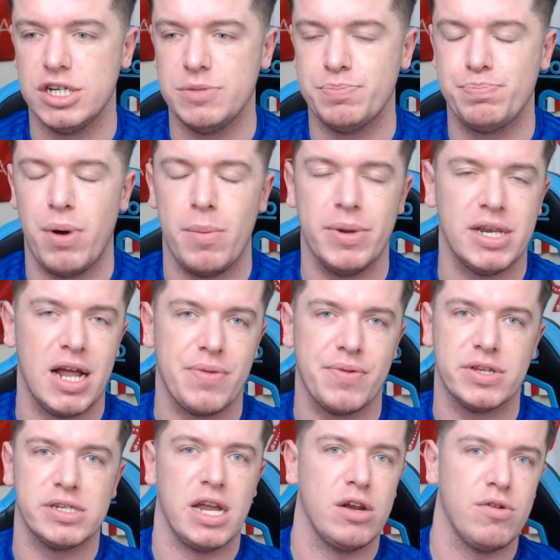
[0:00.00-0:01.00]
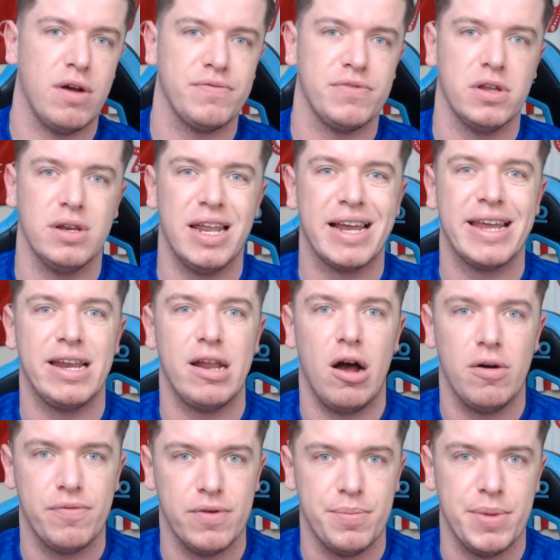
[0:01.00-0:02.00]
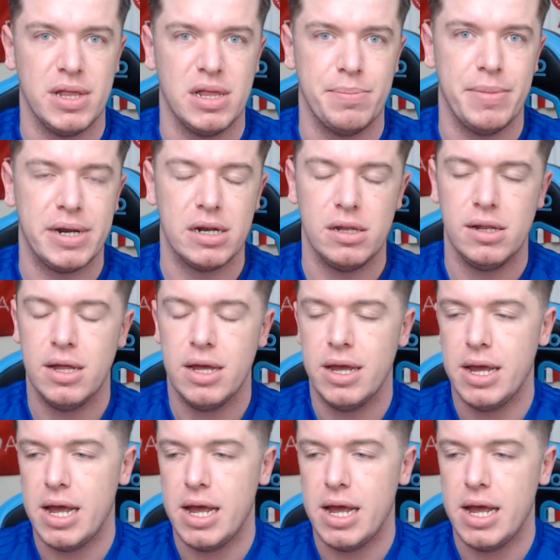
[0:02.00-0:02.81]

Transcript: He's bombing down the centre after nicking it off him in the middle.